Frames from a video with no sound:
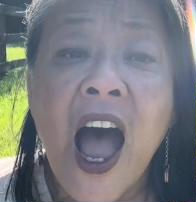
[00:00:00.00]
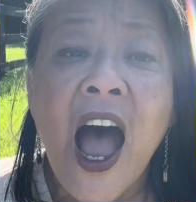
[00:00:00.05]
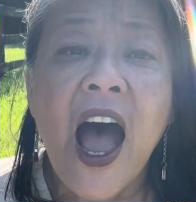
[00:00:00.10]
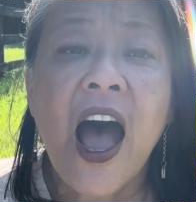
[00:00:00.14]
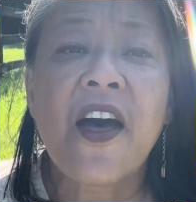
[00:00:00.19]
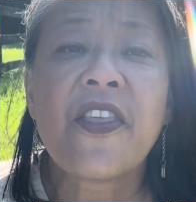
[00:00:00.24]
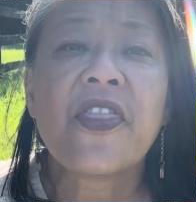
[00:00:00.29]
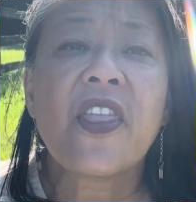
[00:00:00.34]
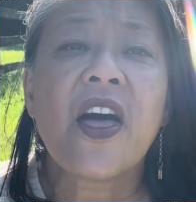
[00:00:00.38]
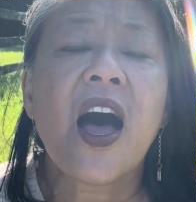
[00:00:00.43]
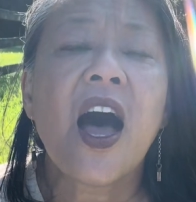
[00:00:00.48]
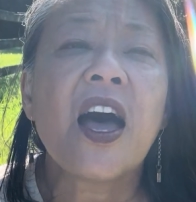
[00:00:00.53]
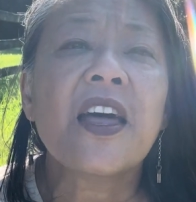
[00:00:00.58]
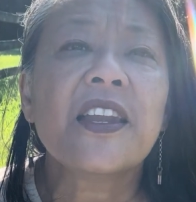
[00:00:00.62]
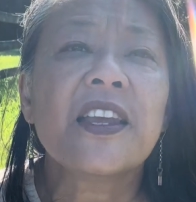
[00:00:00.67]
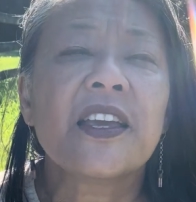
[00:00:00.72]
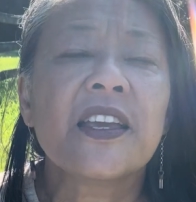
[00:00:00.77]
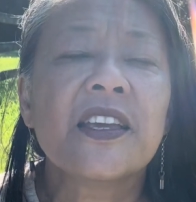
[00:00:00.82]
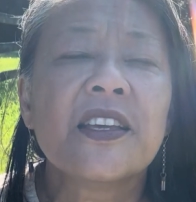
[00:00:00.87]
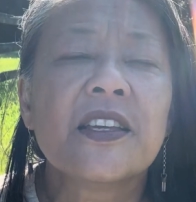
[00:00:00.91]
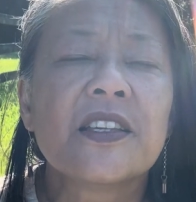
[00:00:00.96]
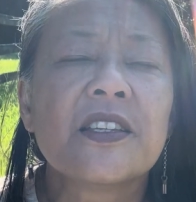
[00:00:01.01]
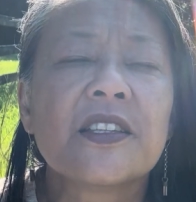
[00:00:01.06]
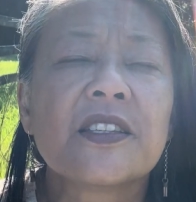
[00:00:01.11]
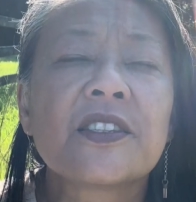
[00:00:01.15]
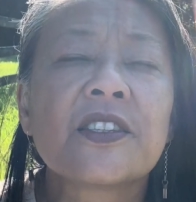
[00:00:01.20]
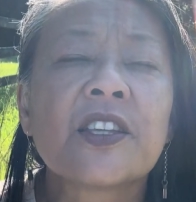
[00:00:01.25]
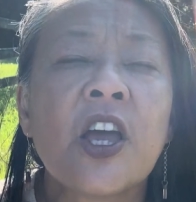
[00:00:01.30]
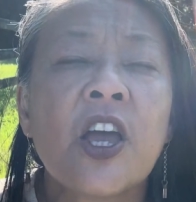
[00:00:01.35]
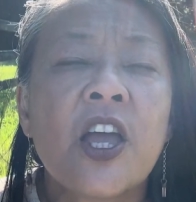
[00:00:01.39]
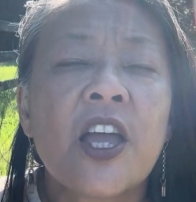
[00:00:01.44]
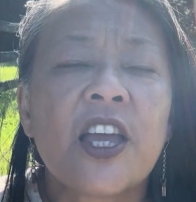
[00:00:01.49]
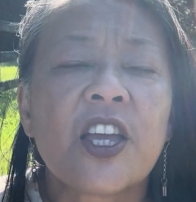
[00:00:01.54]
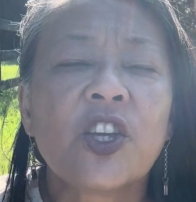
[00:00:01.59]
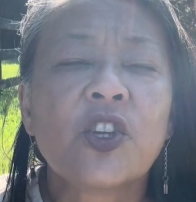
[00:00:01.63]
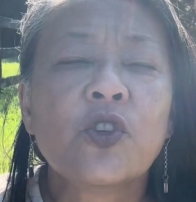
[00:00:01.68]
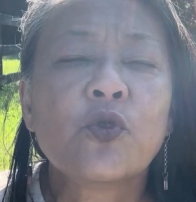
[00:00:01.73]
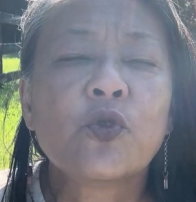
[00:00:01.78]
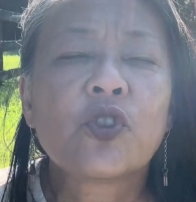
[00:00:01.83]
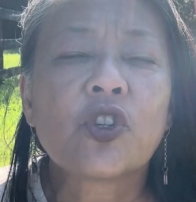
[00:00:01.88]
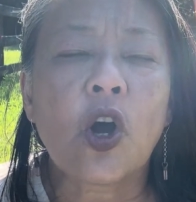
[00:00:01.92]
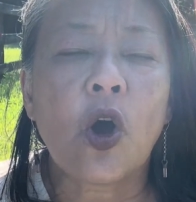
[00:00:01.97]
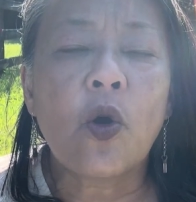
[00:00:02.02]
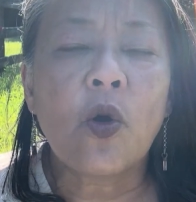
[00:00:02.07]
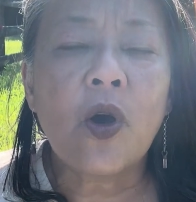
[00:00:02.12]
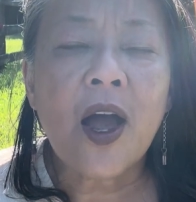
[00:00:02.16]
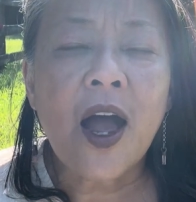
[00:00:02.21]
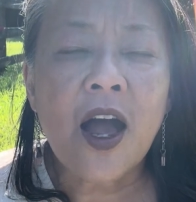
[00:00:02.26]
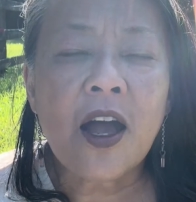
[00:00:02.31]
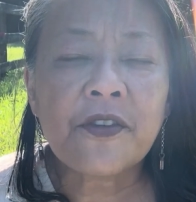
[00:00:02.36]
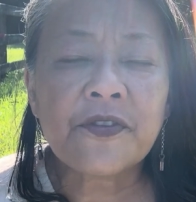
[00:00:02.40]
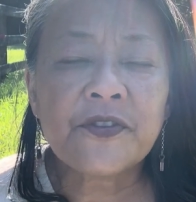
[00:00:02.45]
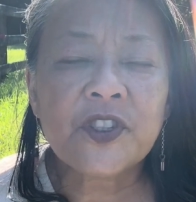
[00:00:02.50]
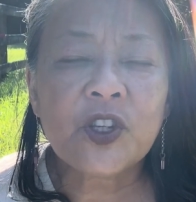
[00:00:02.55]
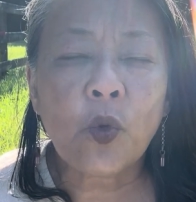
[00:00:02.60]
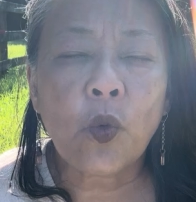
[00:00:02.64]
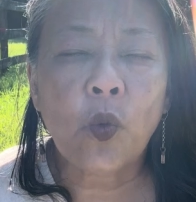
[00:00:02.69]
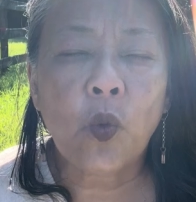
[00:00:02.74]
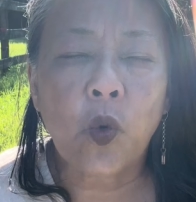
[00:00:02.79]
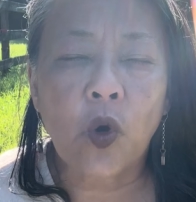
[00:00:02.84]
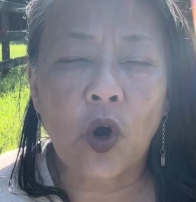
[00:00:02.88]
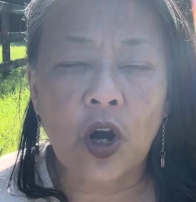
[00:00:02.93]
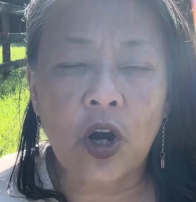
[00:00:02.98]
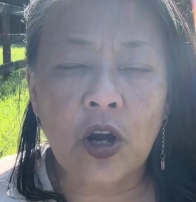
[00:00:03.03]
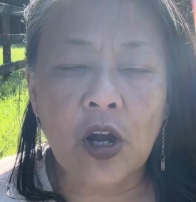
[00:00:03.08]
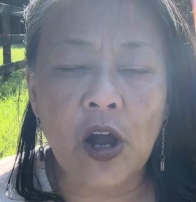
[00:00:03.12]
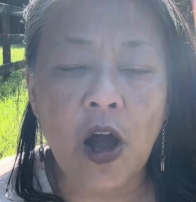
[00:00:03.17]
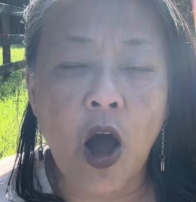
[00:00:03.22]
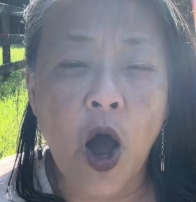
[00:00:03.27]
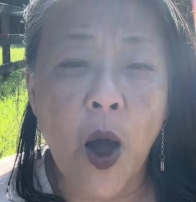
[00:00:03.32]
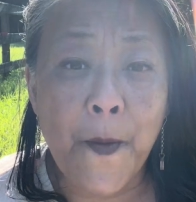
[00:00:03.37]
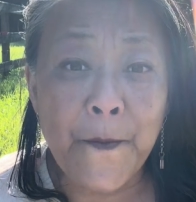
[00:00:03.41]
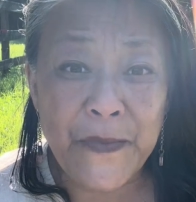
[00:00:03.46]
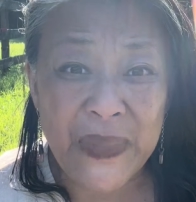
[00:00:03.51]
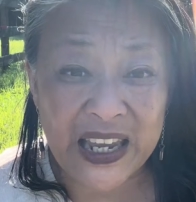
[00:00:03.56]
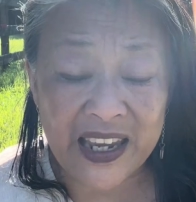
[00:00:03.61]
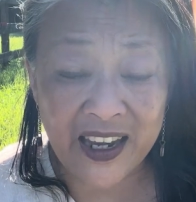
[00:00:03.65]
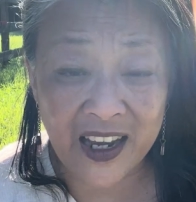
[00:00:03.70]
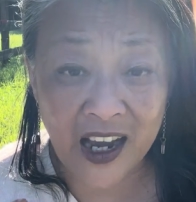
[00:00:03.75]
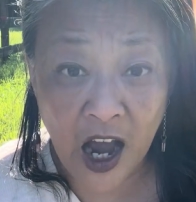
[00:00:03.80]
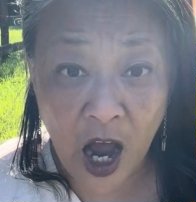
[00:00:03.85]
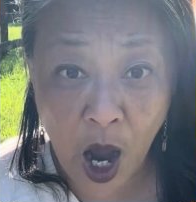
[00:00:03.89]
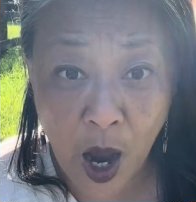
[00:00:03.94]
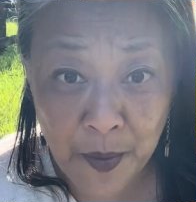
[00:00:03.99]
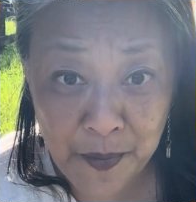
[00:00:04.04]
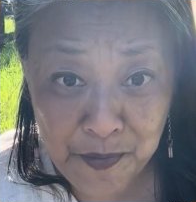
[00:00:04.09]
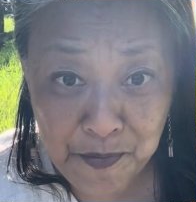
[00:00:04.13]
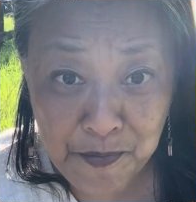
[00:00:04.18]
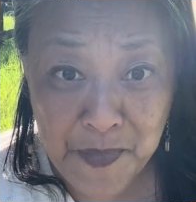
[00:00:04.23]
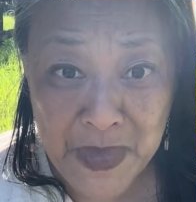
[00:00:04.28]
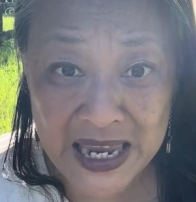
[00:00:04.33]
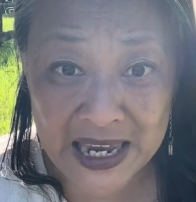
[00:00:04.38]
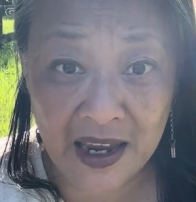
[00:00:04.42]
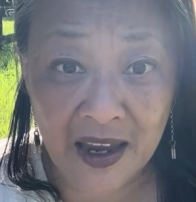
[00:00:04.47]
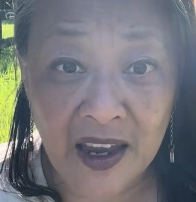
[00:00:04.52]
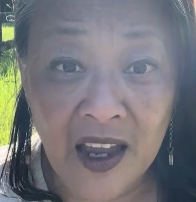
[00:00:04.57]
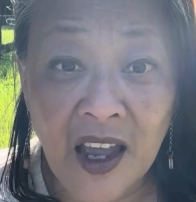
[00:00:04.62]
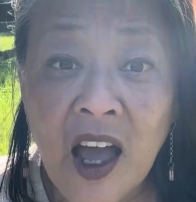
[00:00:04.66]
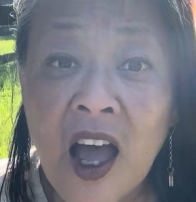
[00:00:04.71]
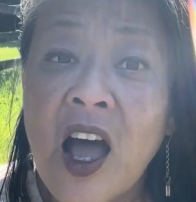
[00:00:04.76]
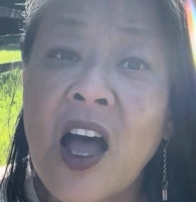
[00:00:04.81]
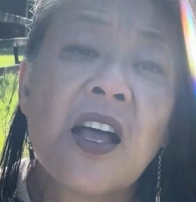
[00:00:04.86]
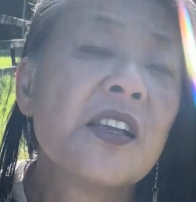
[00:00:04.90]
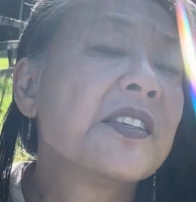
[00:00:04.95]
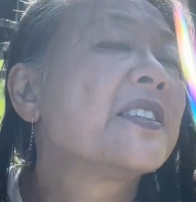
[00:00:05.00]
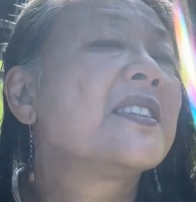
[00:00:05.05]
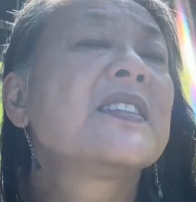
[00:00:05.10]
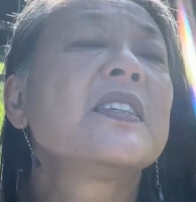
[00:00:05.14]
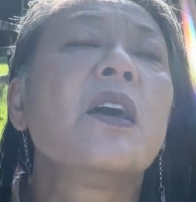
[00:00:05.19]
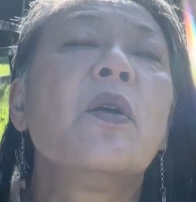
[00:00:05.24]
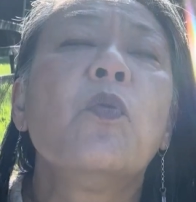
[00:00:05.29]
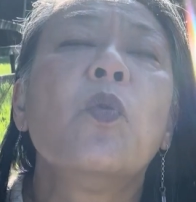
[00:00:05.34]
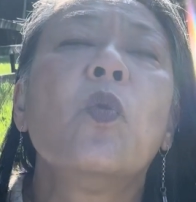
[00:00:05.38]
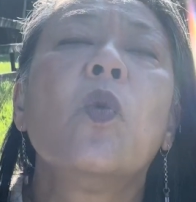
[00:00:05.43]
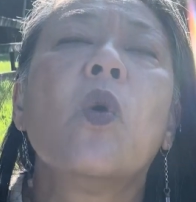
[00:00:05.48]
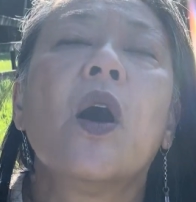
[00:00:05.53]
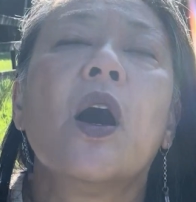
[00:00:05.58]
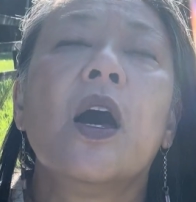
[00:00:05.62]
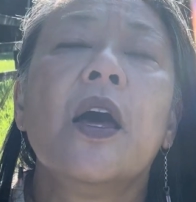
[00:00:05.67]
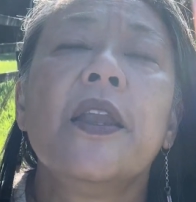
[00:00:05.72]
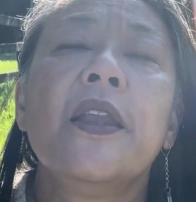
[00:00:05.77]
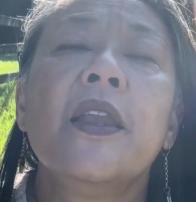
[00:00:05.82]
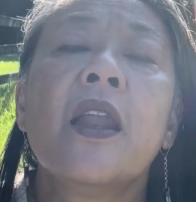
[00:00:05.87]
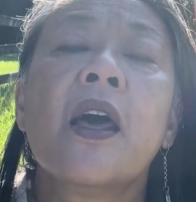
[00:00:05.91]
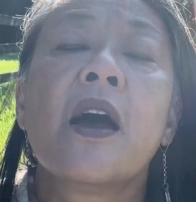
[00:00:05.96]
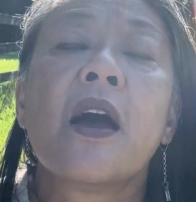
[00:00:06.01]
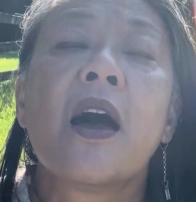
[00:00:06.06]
And that is, you don't have to work on becoming someone